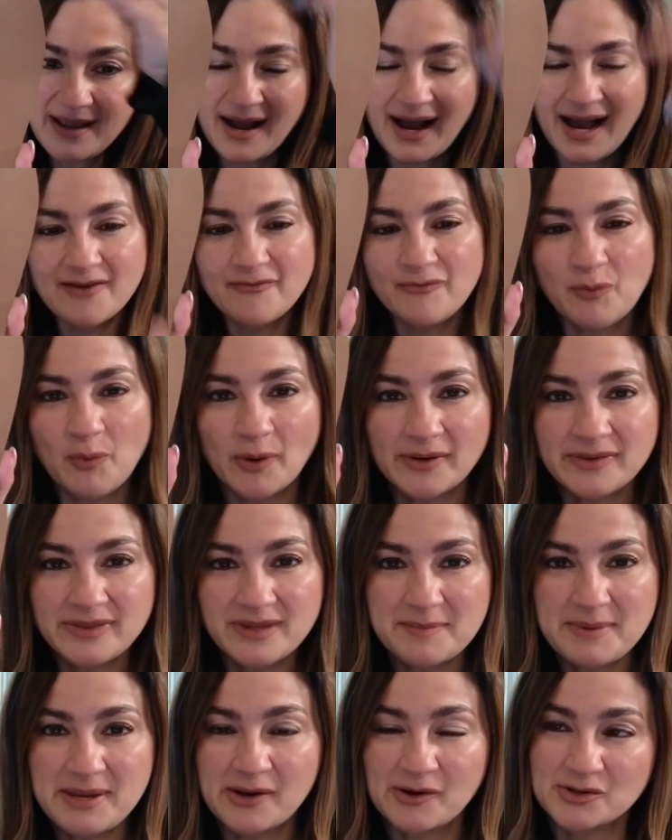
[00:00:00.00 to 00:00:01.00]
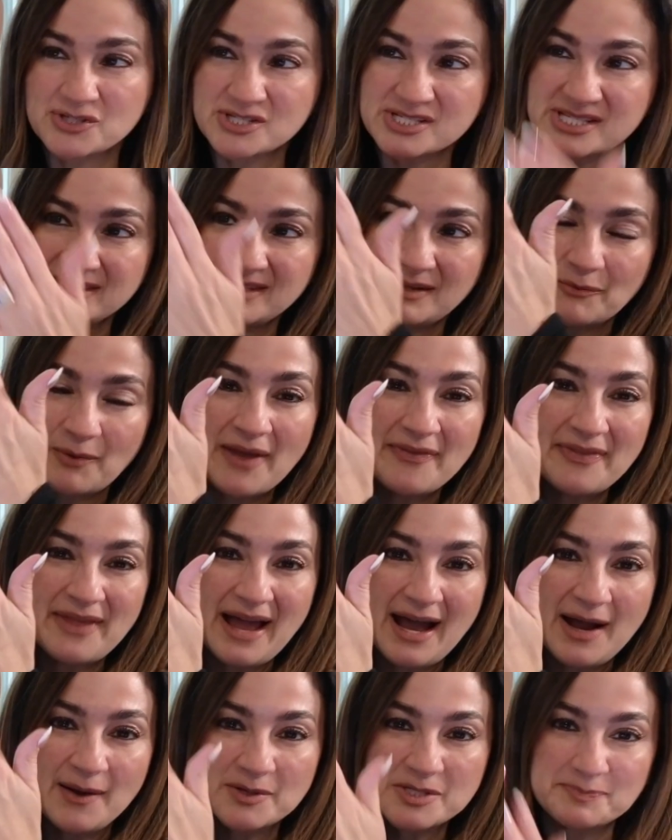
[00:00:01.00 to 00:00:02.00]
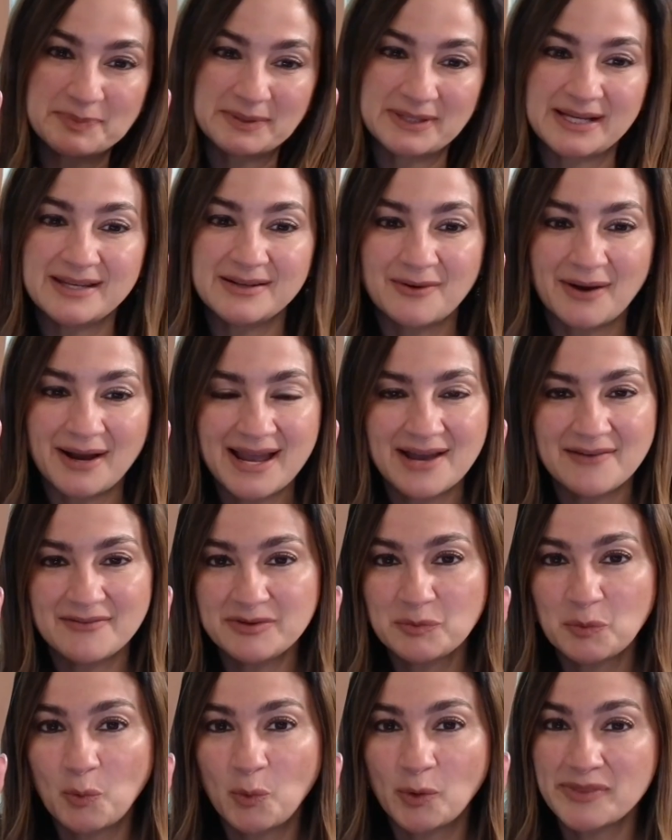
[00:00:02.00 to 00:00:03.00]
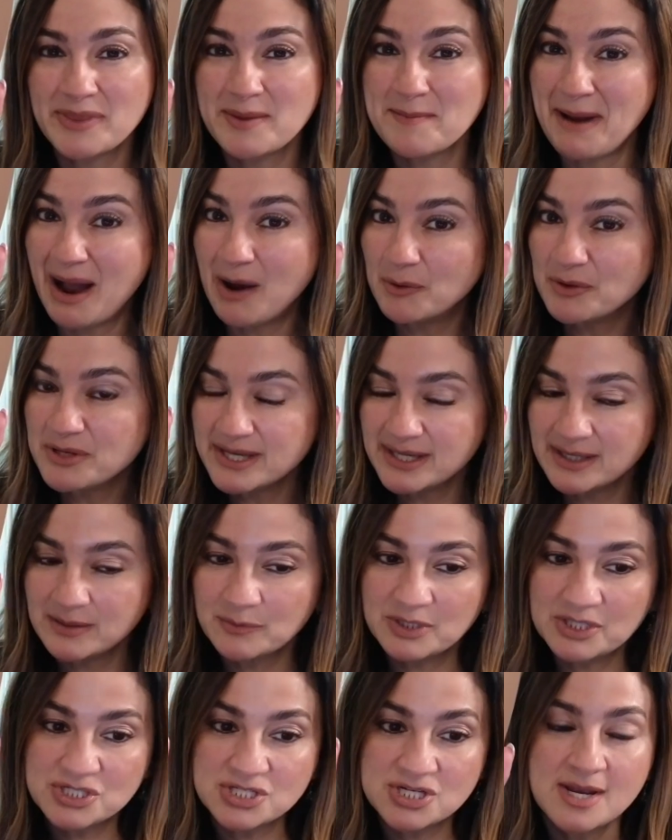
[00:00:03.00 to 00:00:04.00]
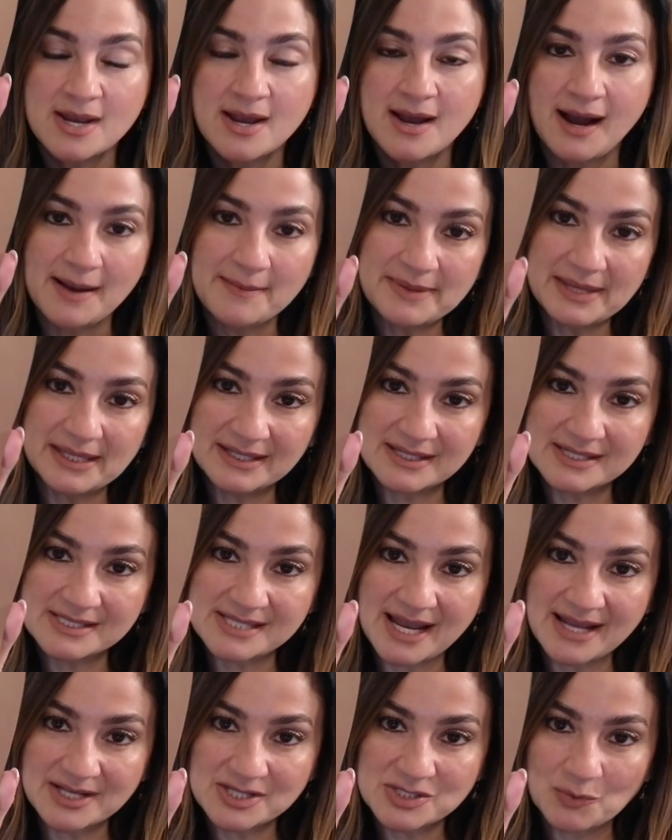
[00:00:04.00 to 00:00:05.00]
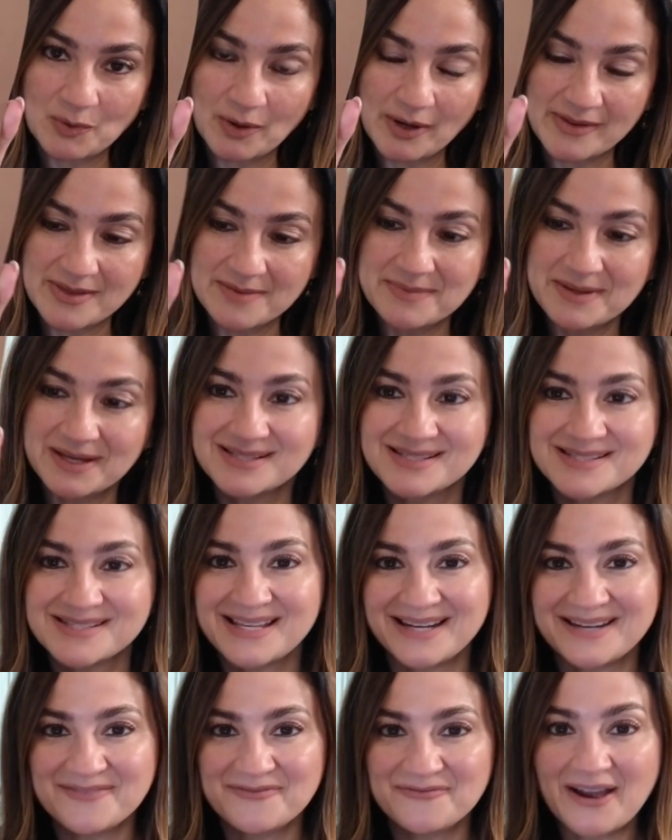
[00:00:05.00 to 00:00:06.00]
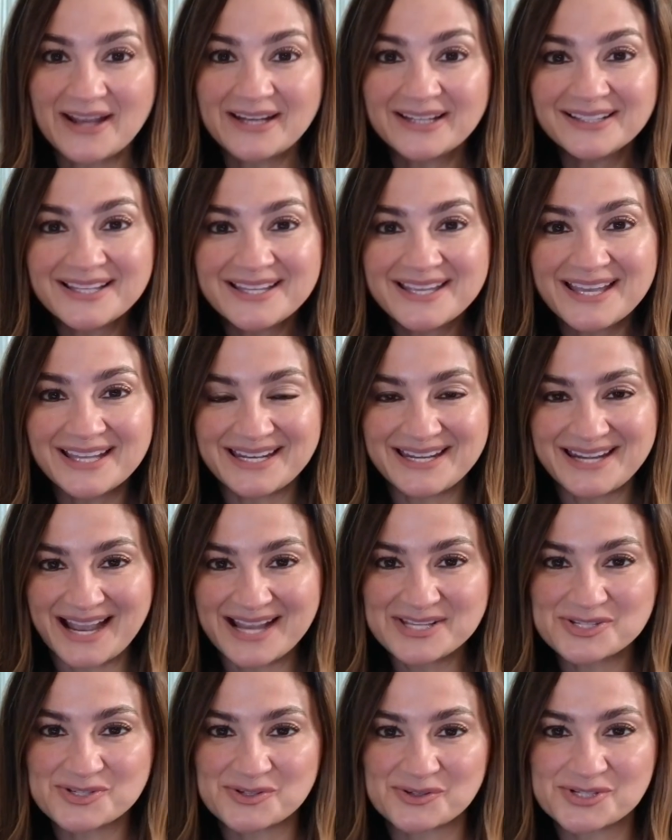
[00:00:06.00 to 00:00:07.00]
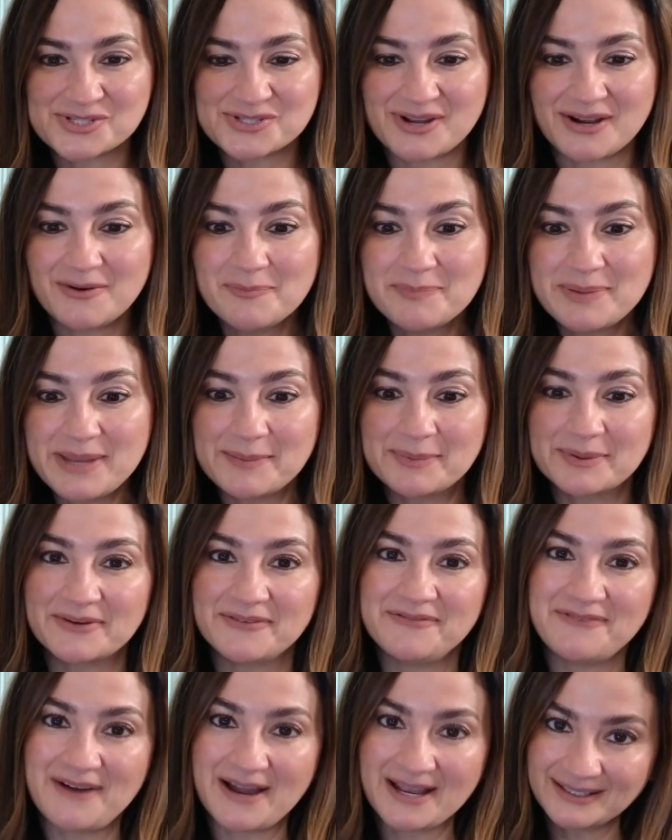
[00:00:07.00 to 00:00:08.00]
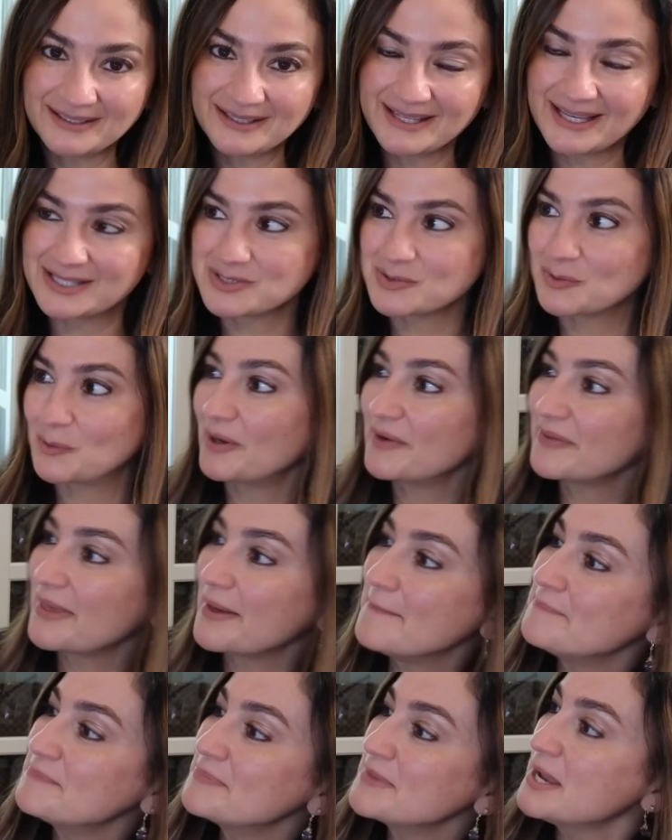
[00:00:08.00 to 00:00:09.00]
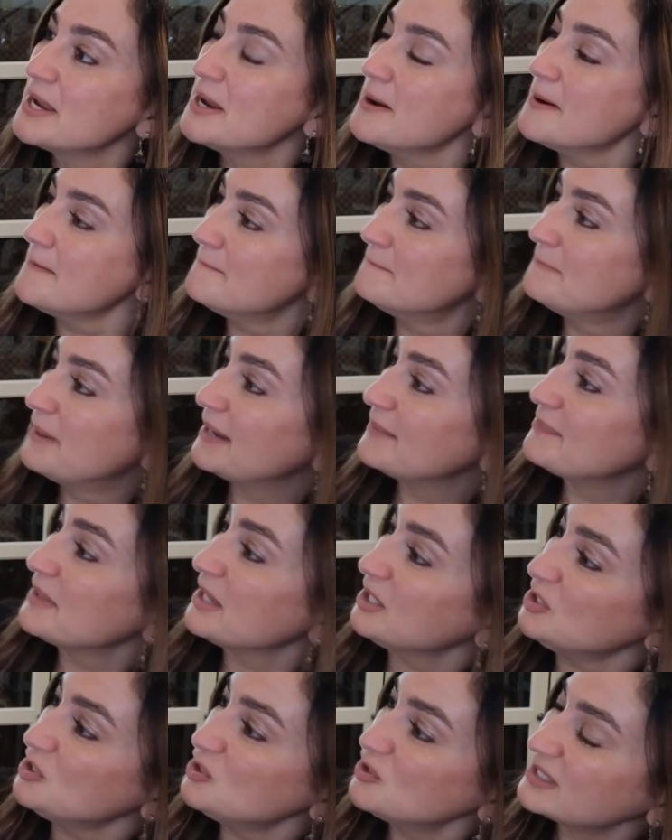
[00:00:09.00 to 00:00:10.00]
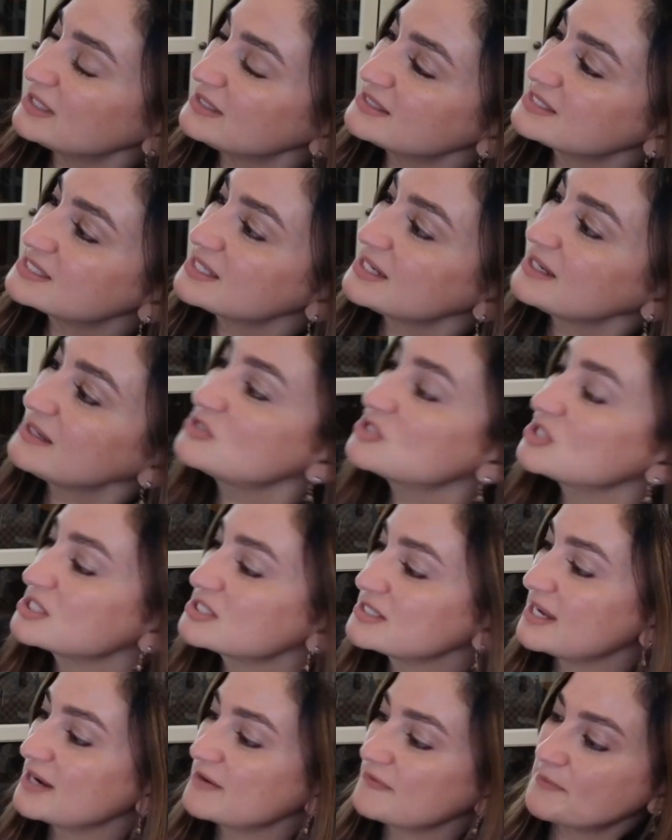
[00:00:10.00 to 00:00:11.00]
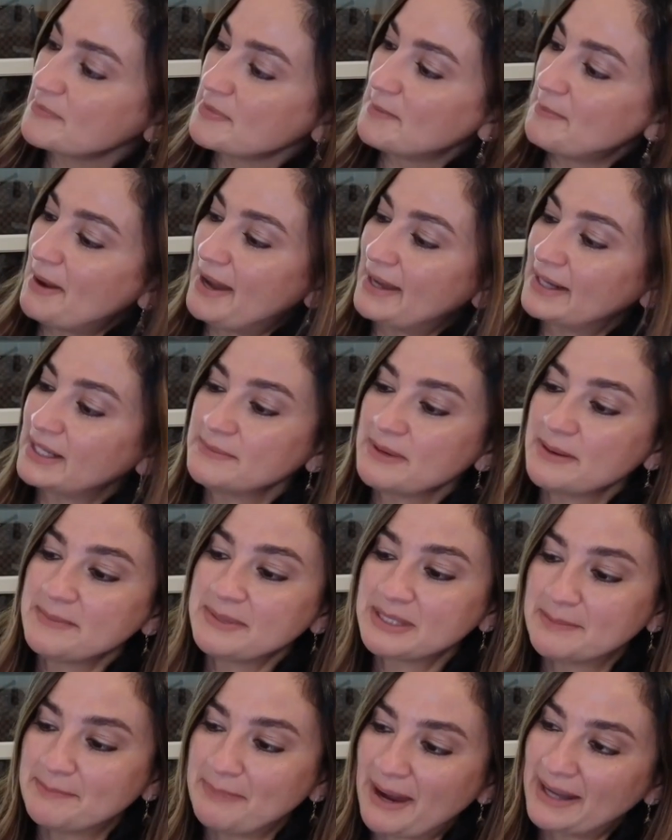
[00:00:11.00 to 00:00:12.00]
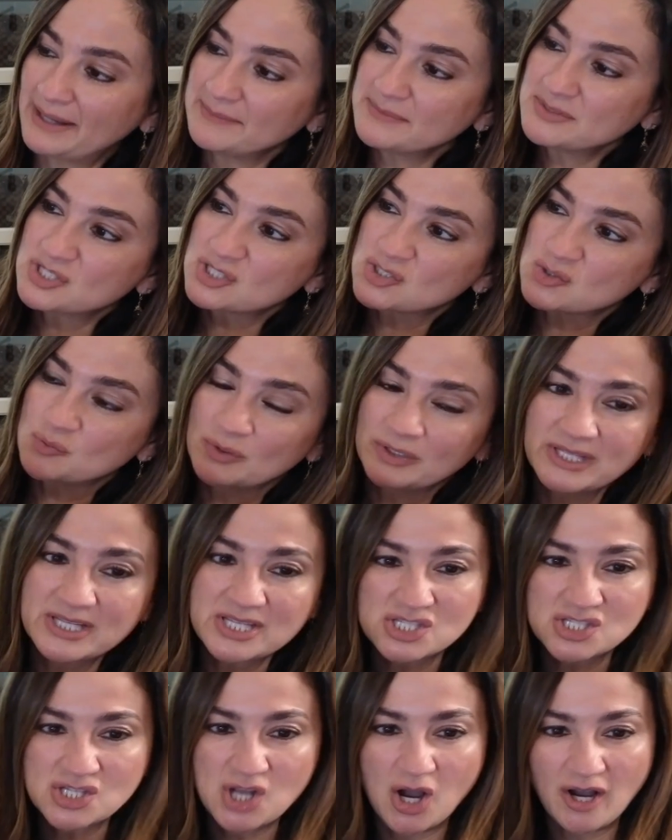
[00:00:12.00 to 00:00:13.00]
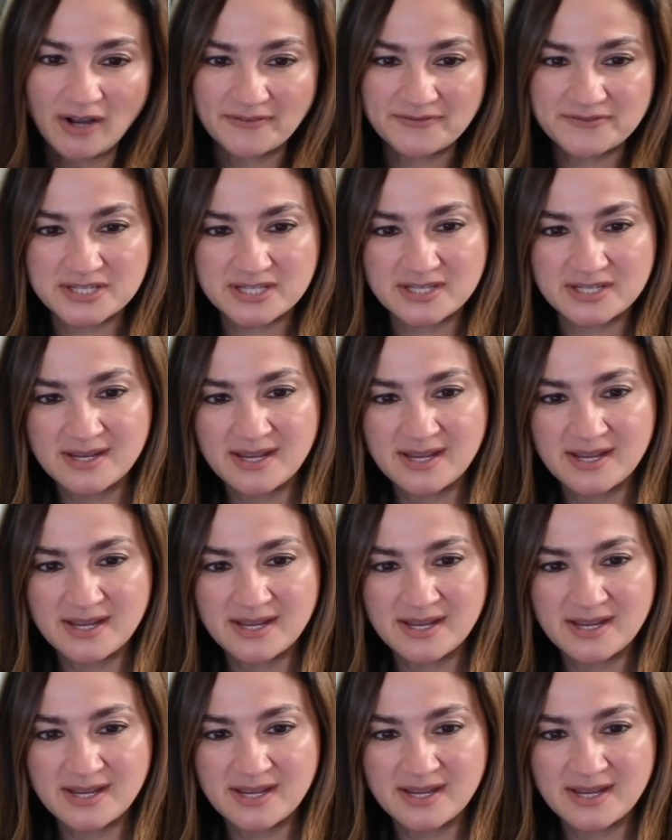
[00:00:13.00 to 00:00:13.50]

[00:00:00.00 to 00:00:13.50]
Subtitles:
I've worn them here just around the house, but, you know, I haven't worn them out yet, which I'm getting excited to wear them because it's finally getting nicer. So I'll be able to finally get to wear them. But you can see just like from the bottom, I mean, the bottom is just really soft.